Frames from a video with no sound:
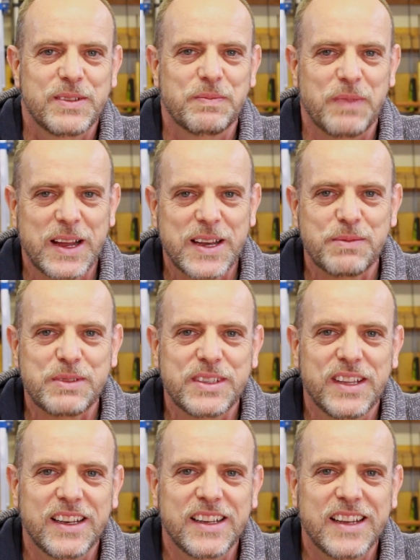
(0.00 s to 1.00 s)
My name is
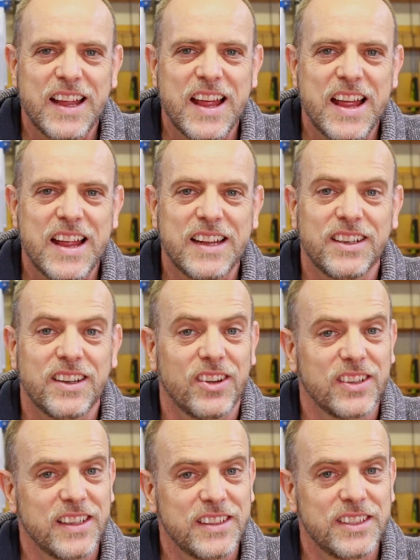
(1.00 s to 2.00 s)
Dylan, and
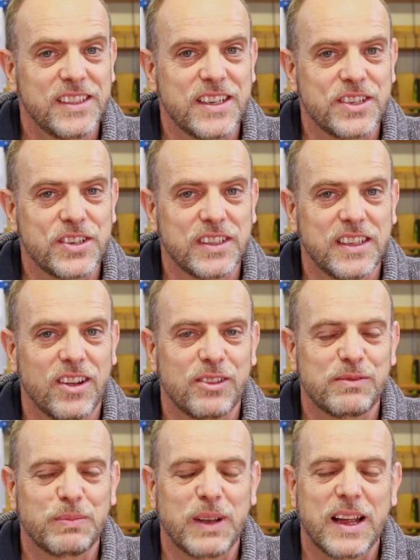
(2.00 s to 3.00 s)
on this edition
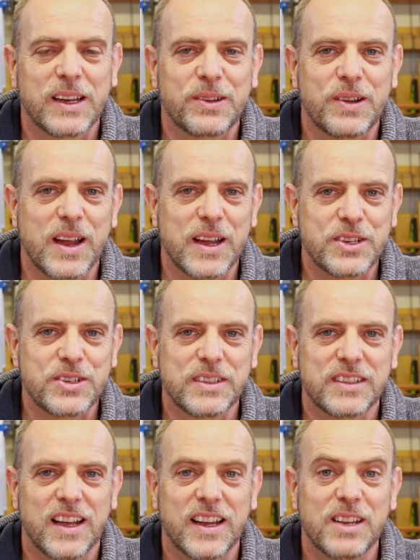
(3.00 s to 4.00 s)
of Ply
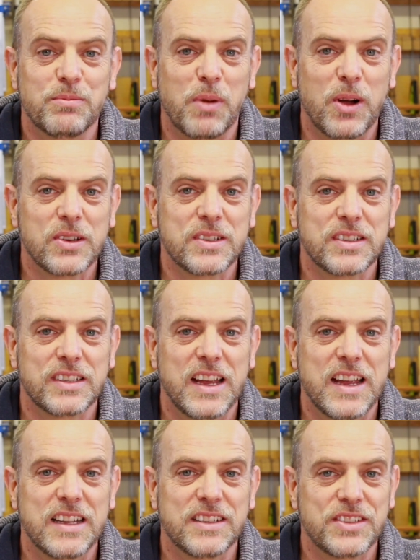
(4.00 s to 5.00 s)
Creations I unbox
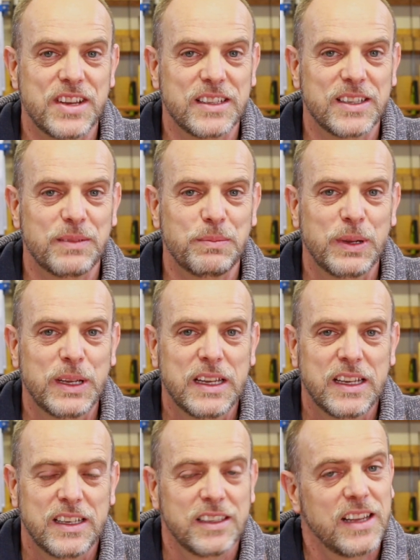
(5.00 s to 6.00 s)
and set up
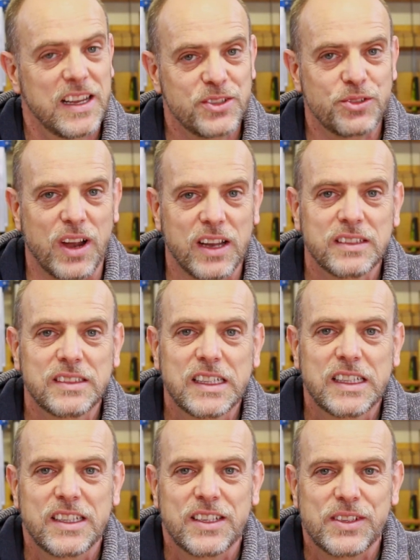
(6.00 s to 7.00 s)
and try
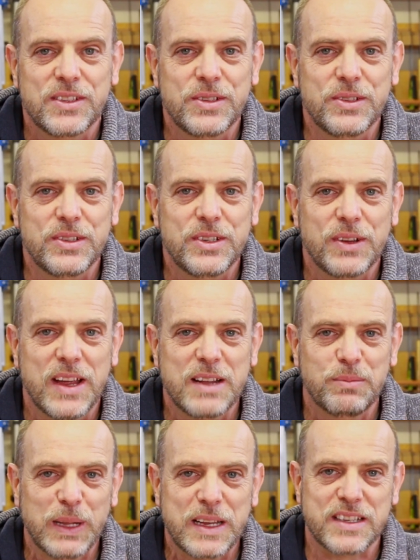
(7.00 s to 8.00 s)
two new
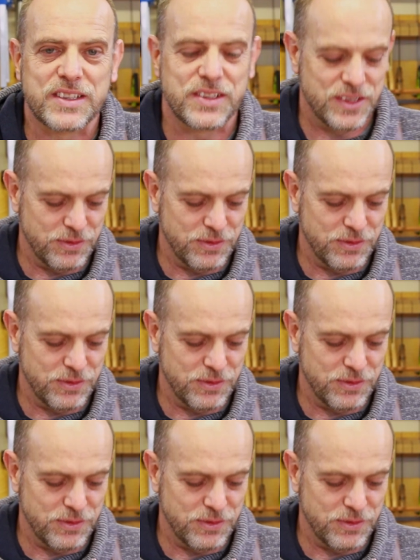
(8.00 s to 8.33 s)
hand planes.